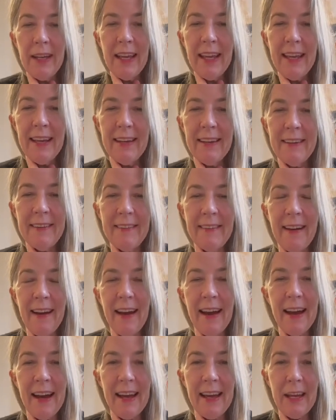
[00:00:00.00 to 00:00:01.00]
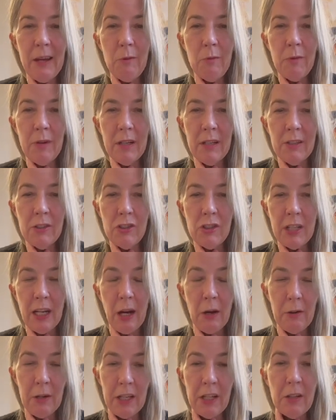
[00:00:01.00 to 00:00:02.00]
and I will
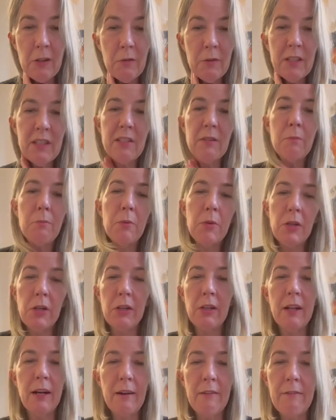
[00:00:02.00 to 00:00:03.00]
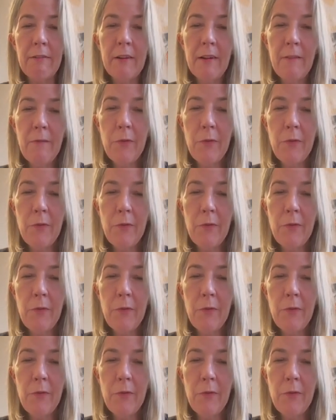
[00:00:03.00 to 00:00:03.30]
shower you with some book love